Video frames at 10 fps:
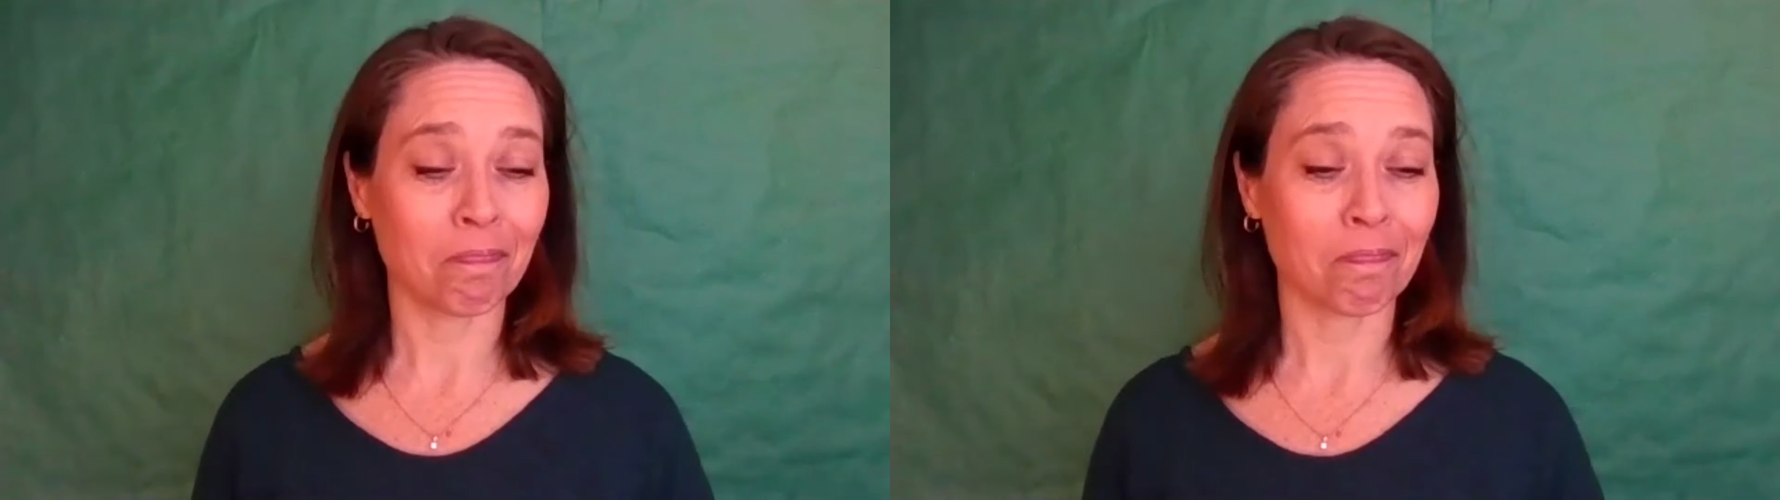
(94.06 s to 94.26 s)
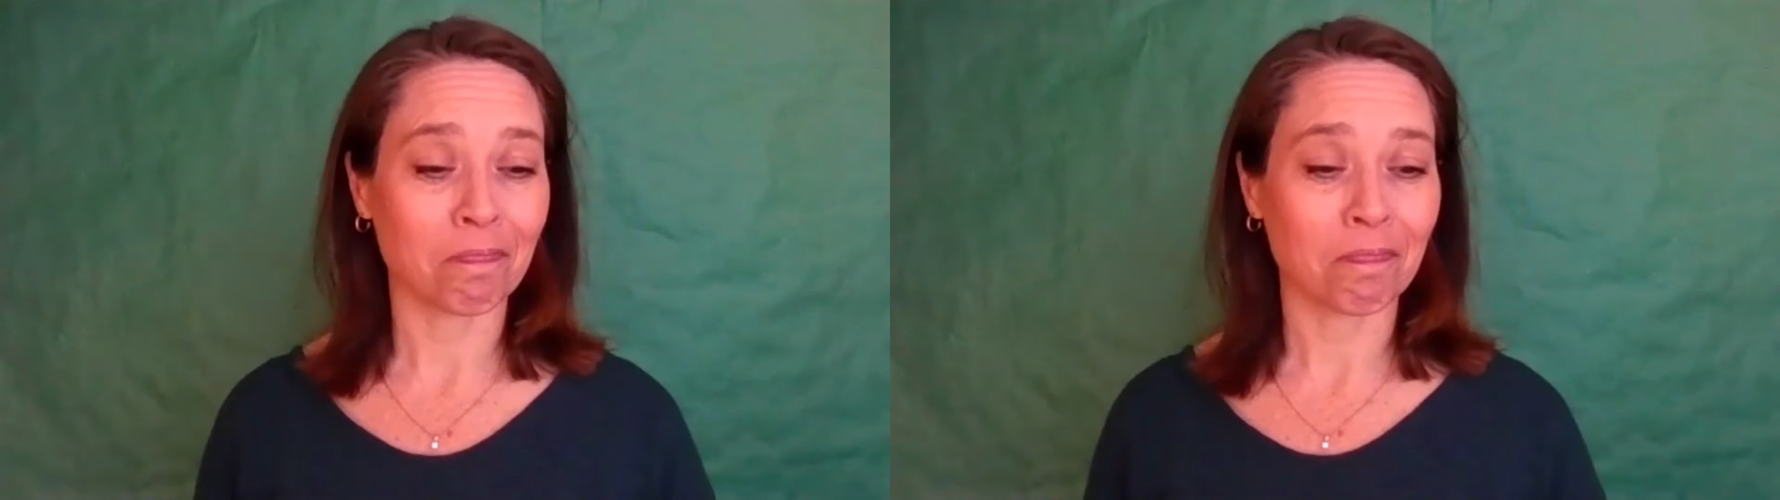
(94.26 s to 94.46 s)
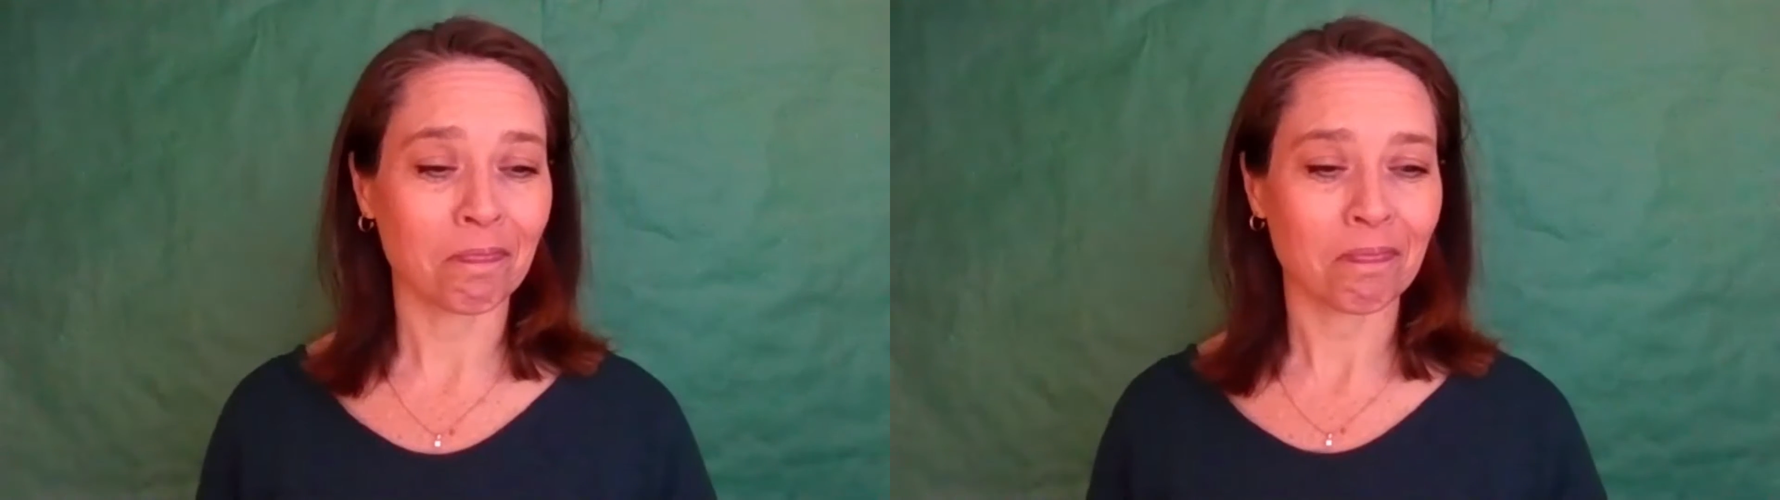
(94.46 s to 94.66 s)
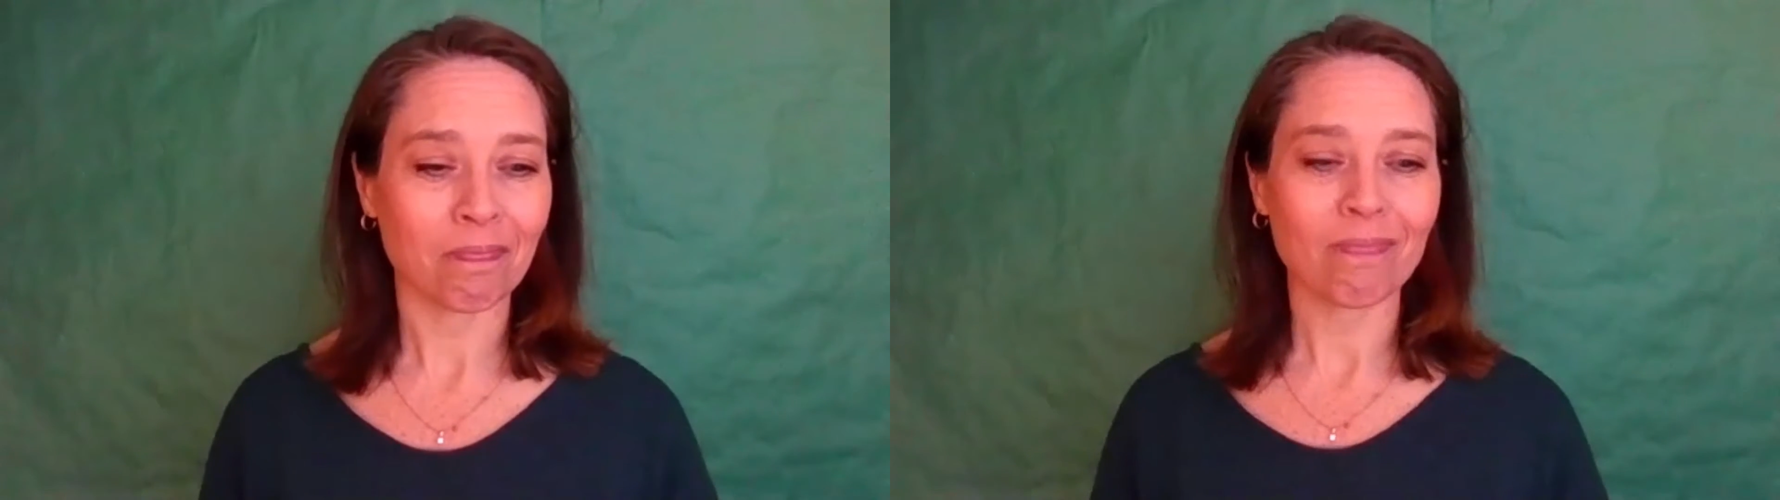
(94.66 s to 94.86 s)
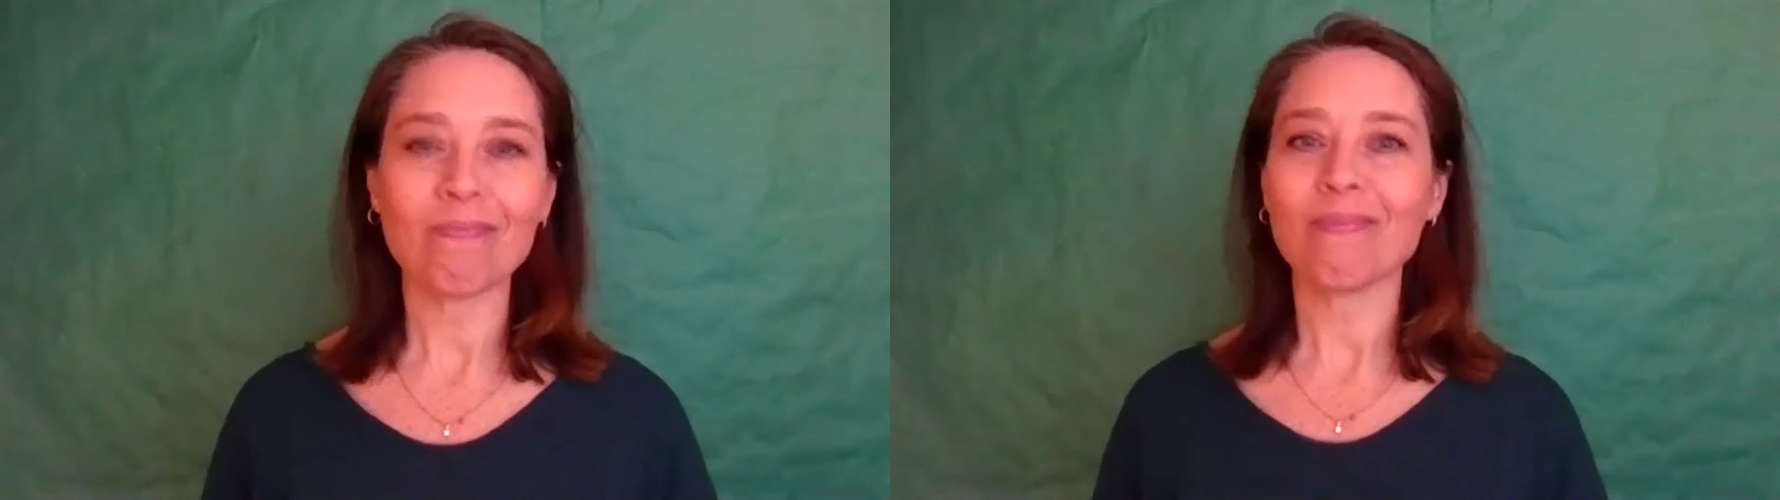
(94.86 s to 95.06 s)

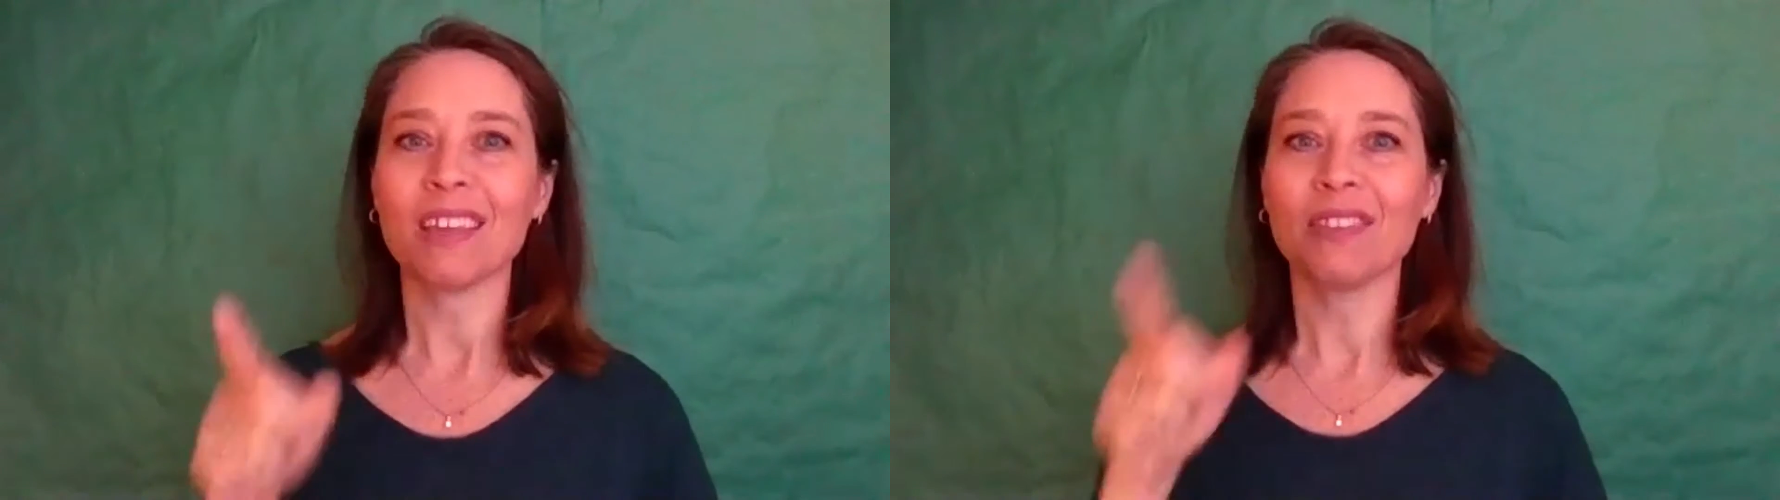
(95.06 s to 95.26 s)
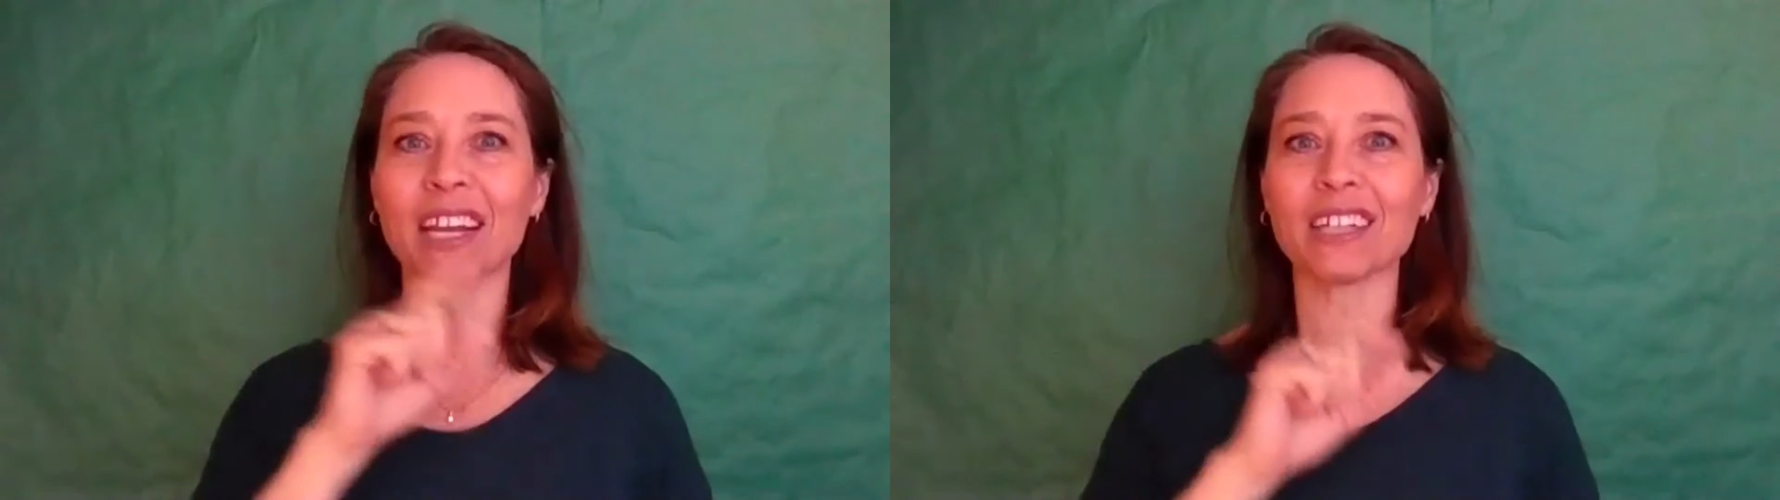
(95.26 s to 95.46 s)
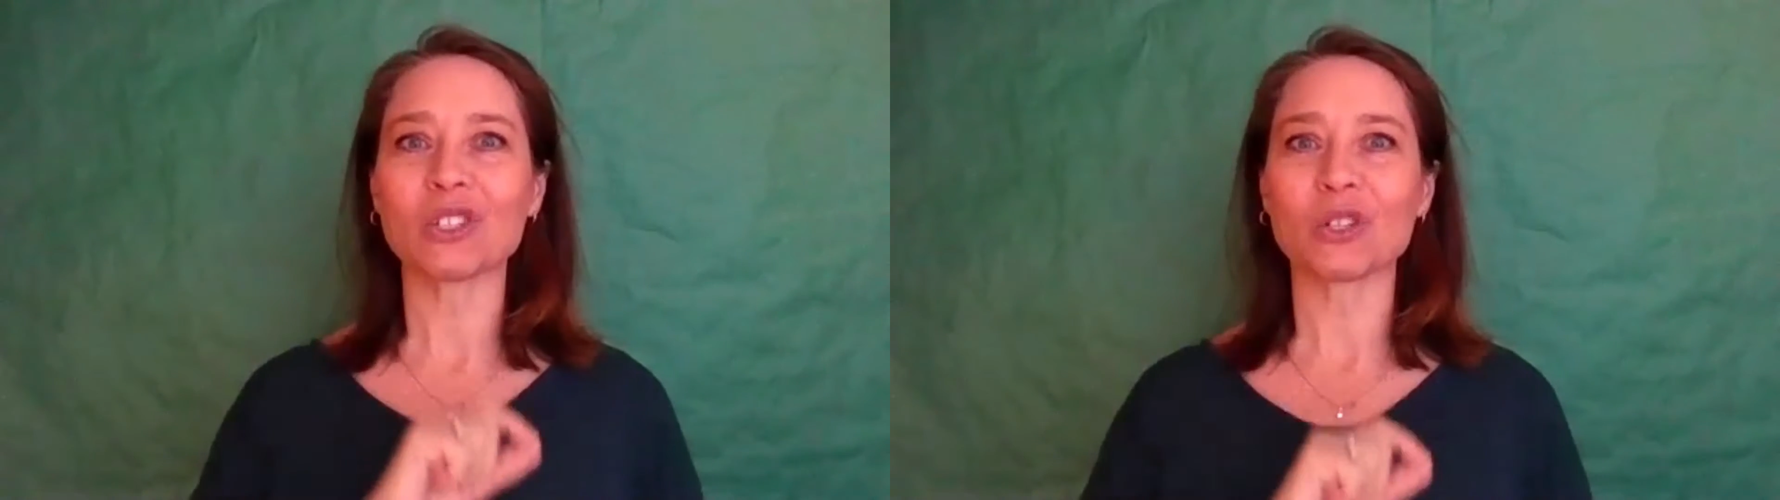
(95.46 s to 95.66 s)
The next